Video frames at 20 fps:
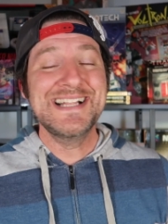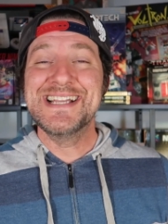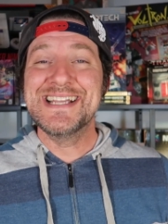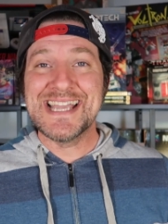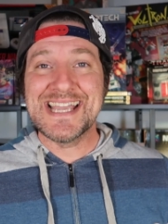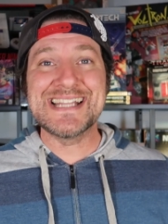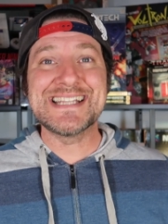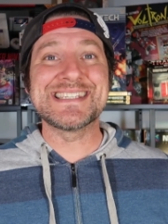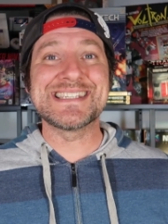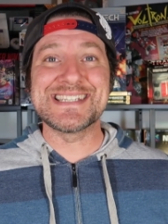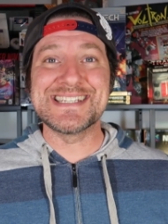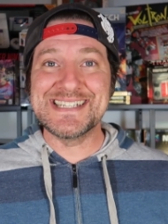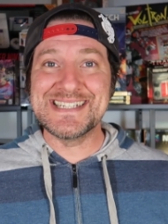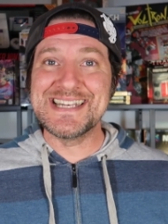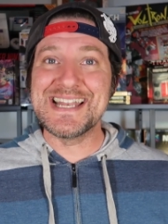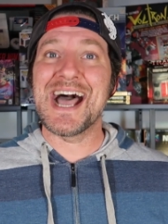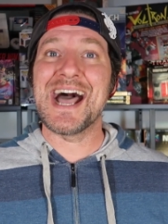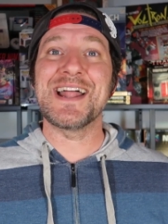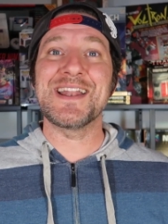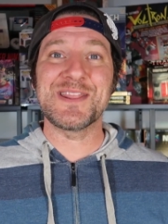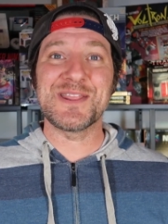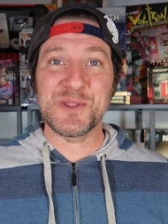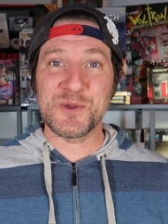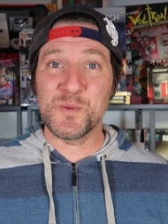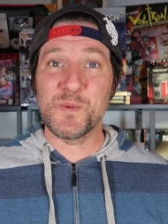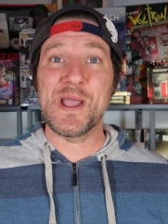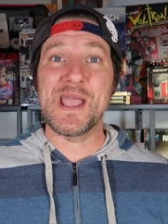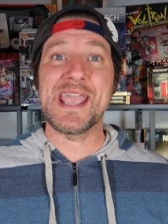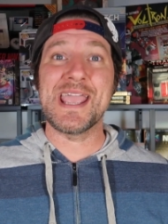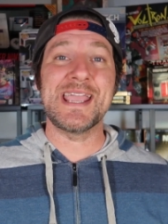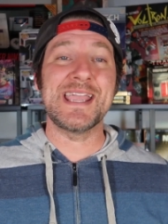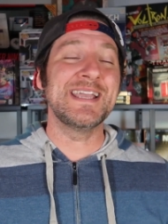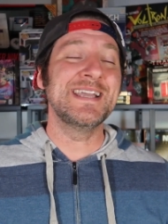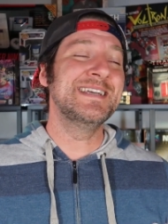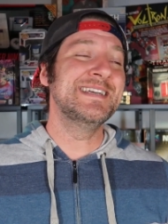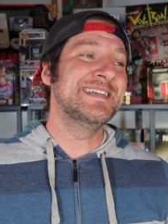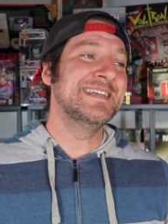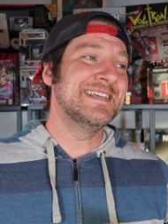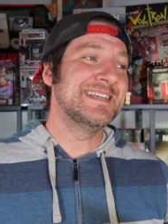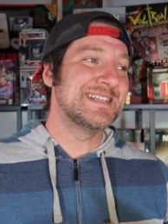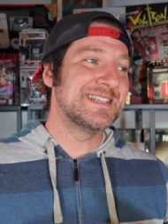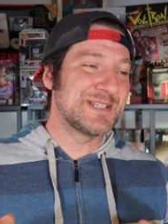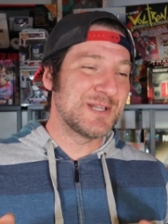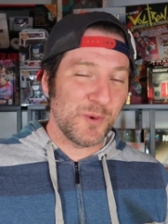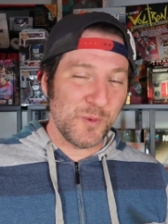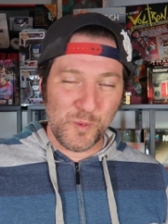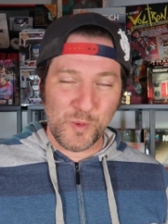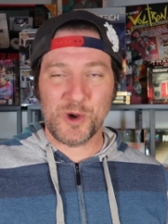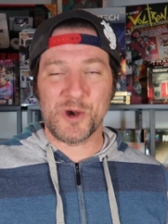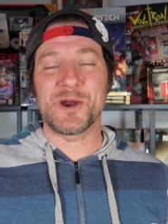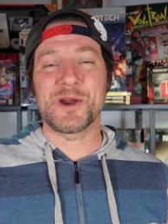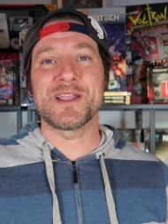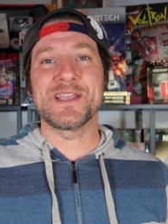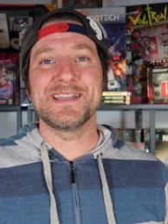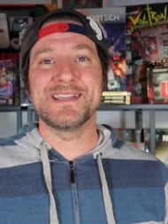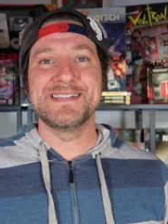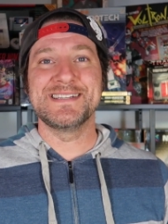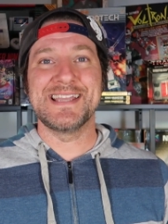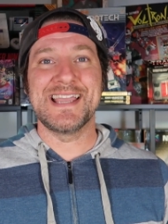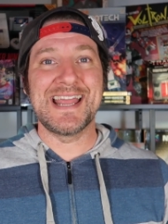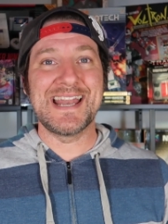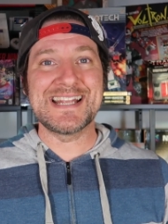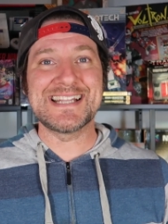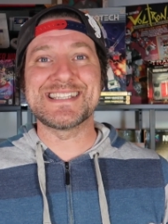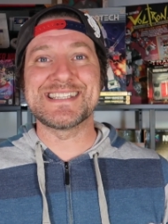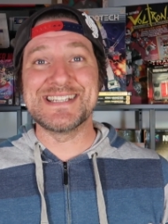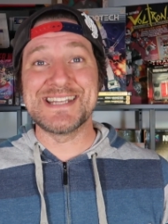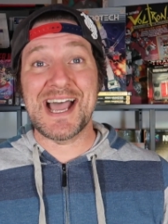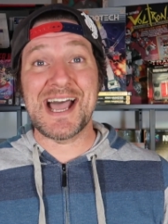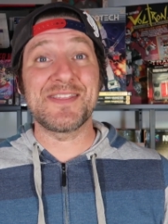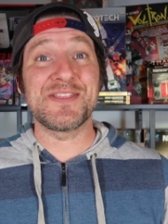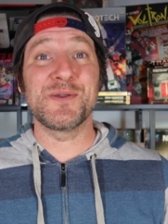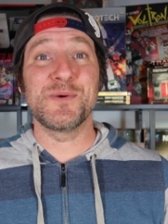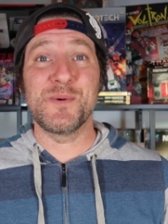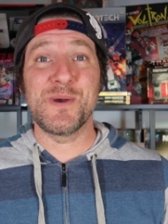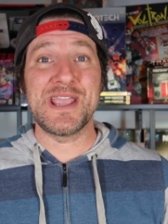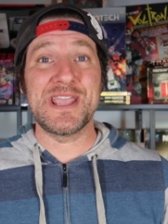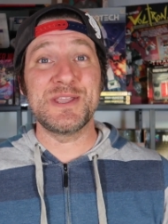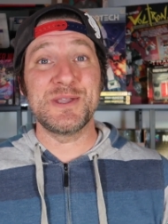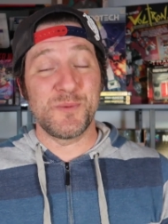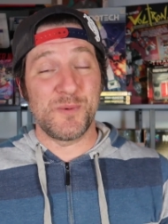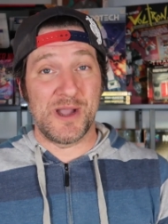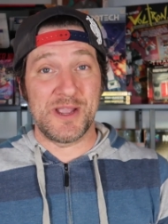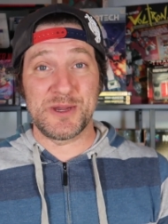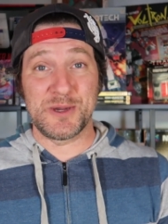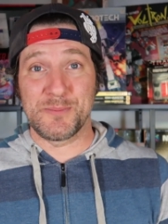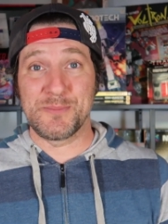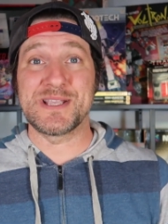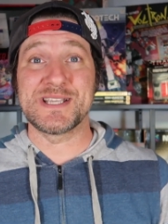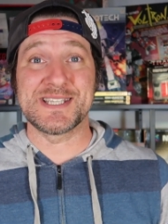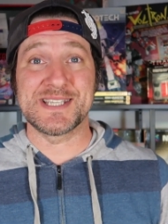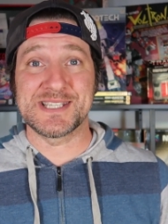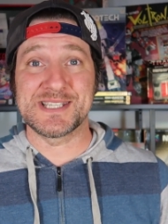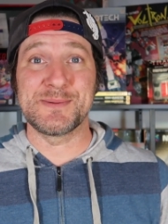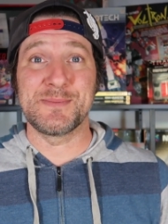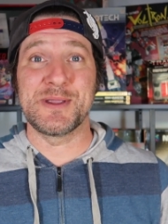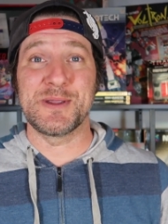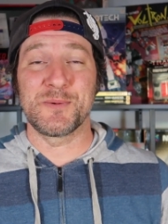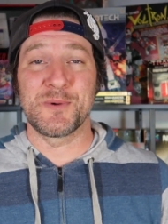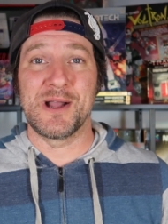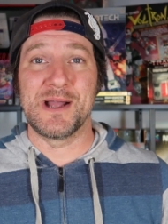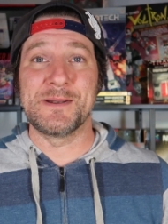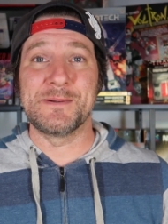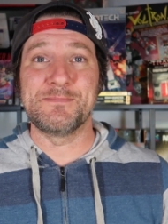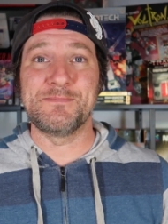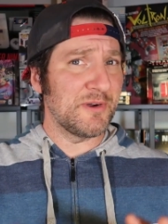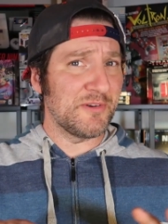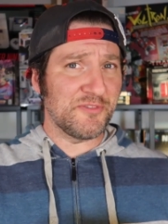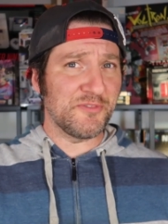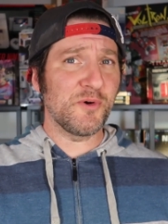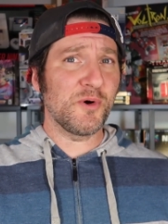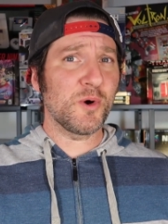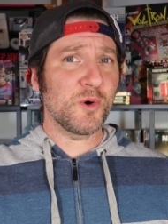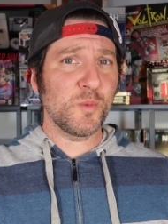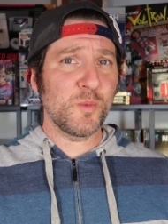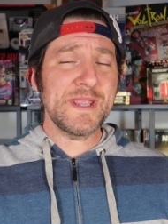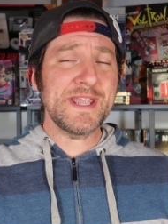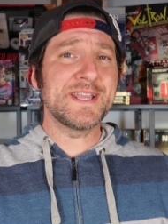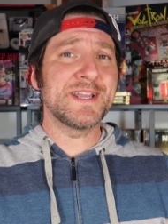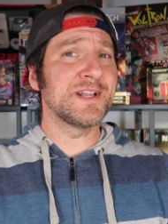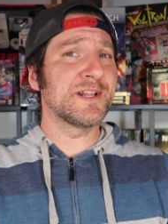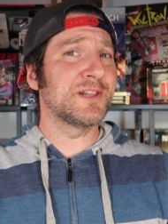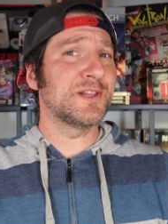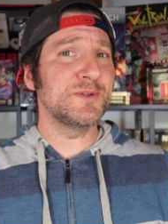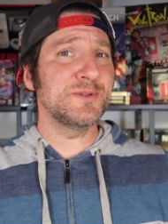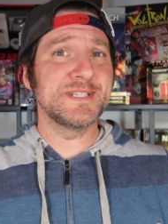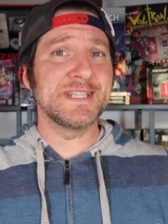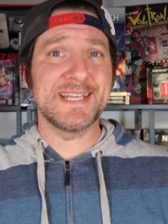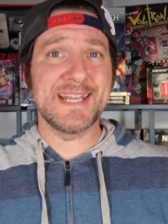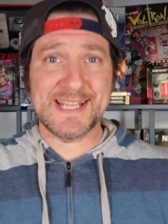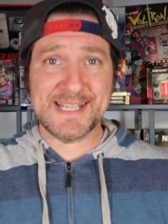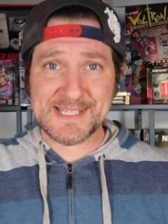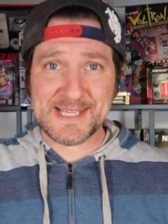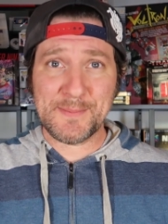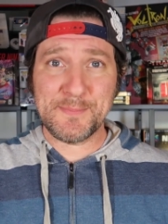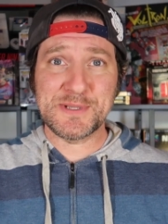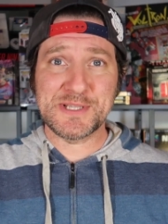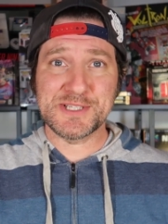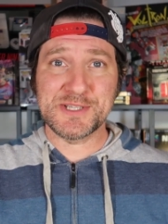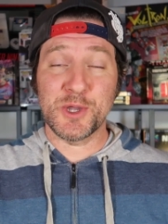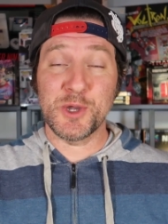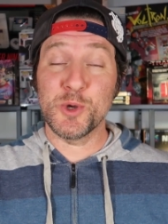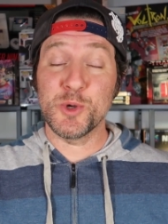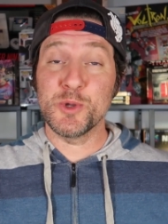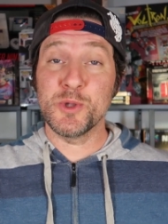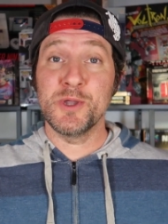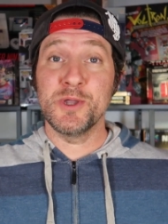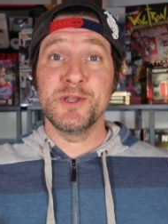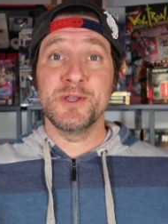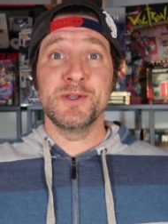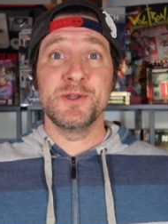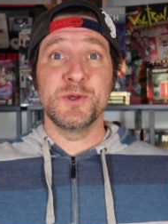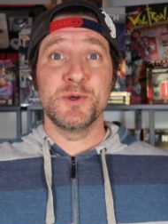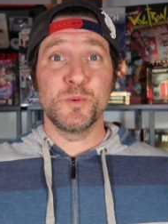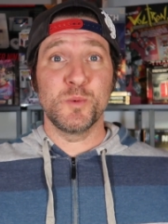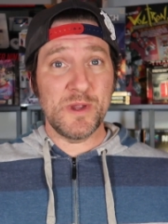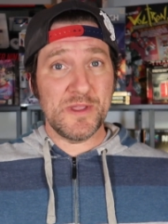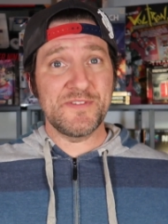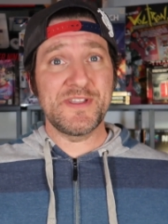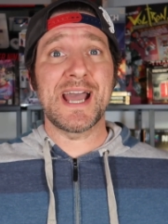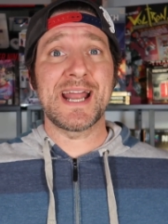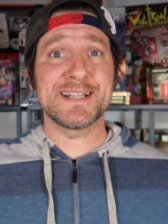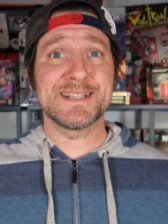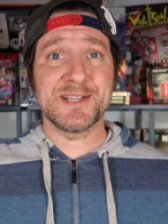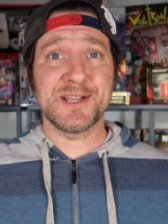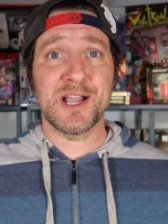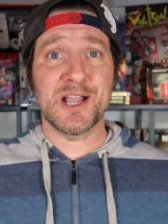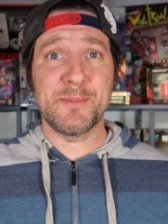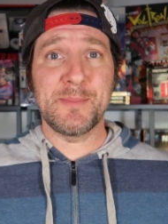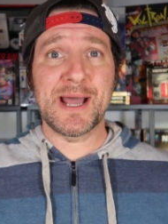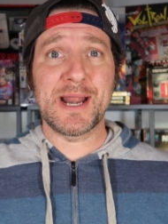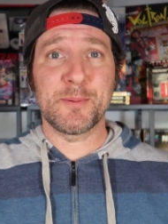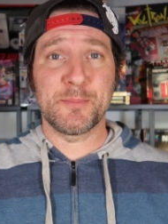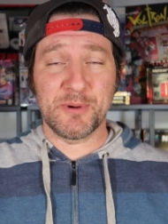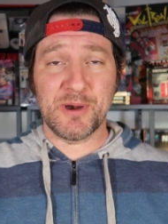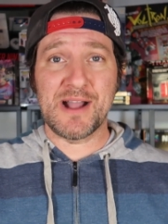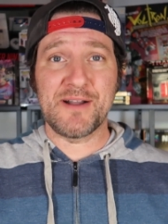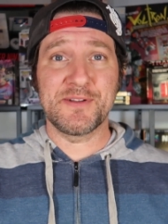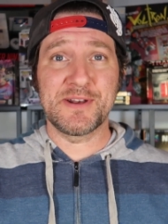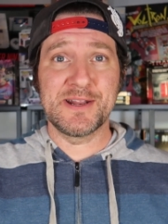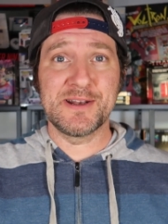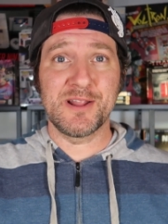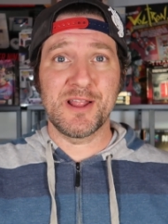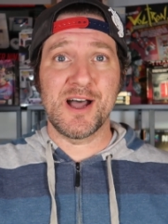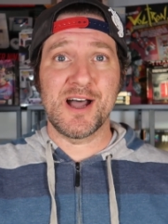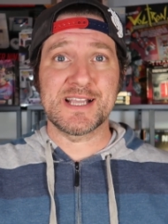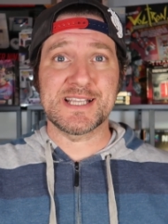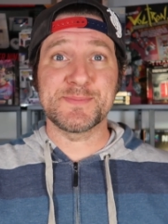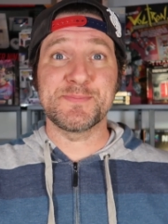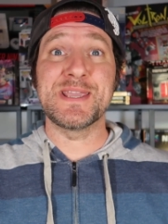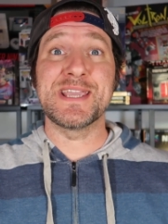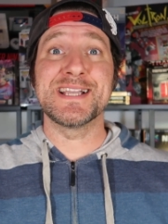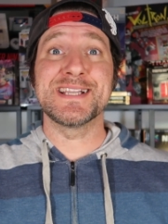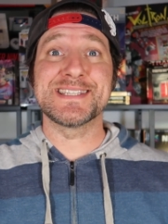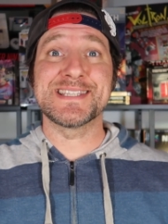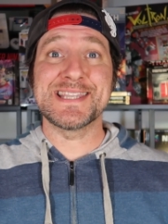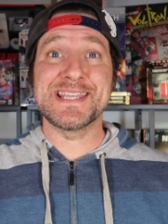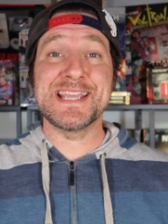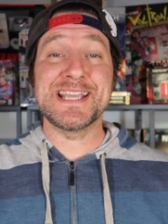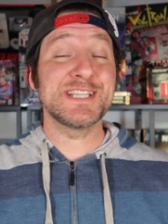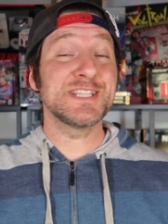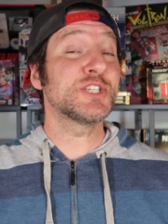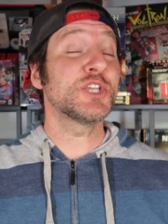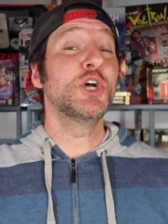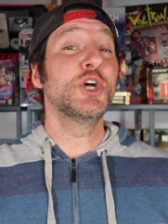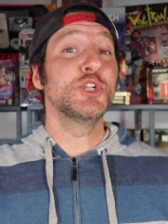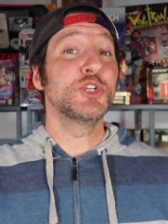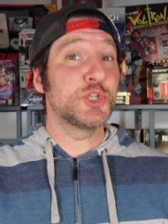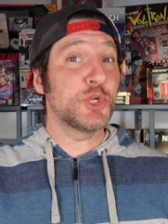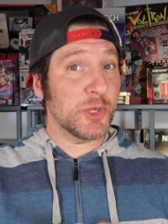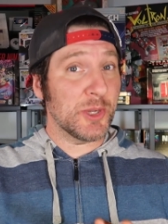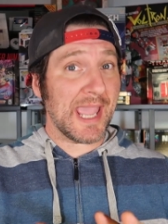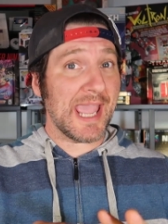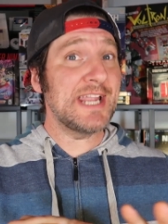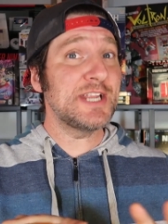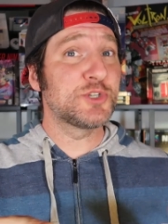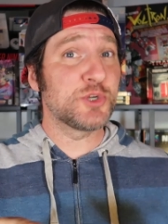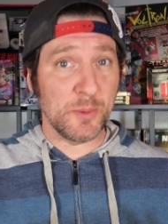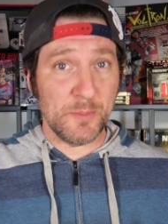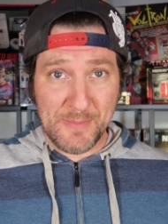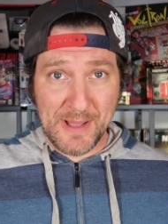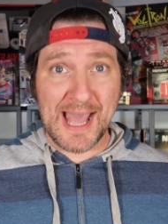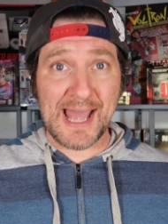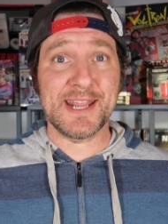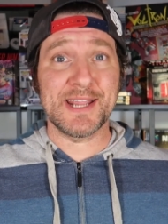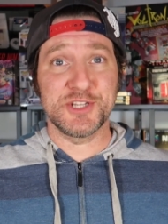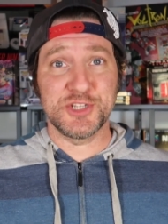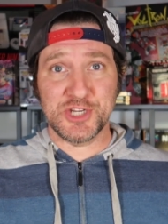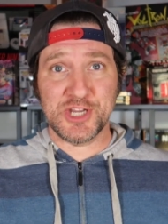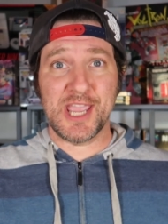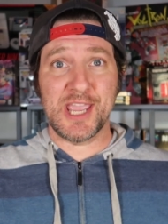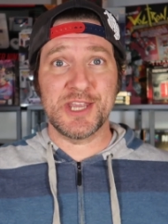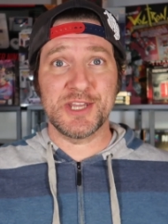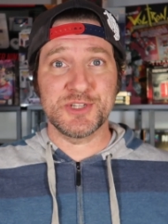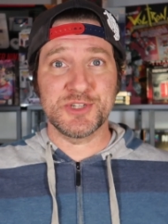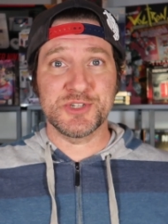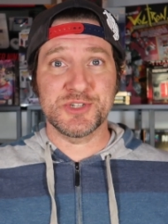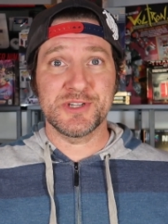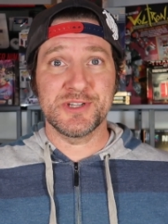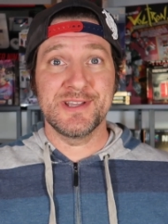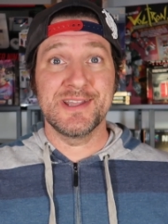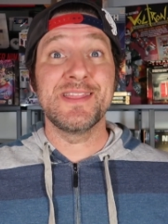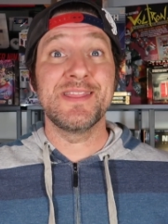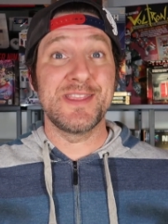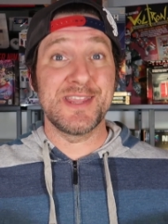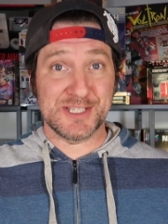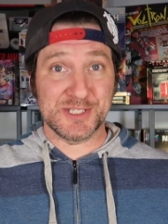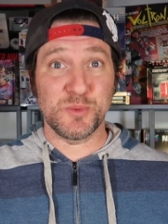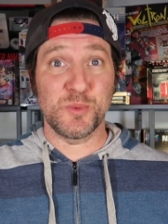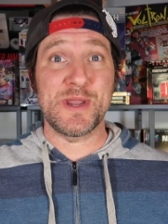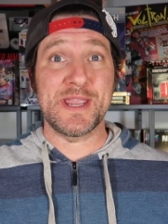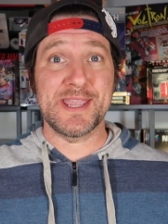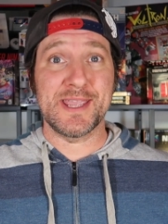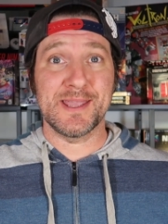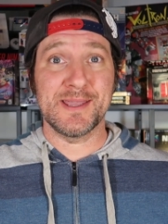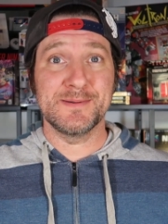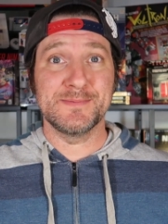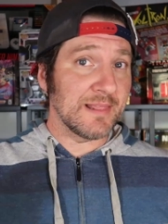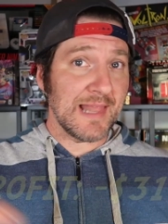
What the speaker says: It's not the way to work, and it's not the way you want your business to be run. Before we conclude today's episode, we've got to talk about our profit and loss, because things took a dramatic change this week.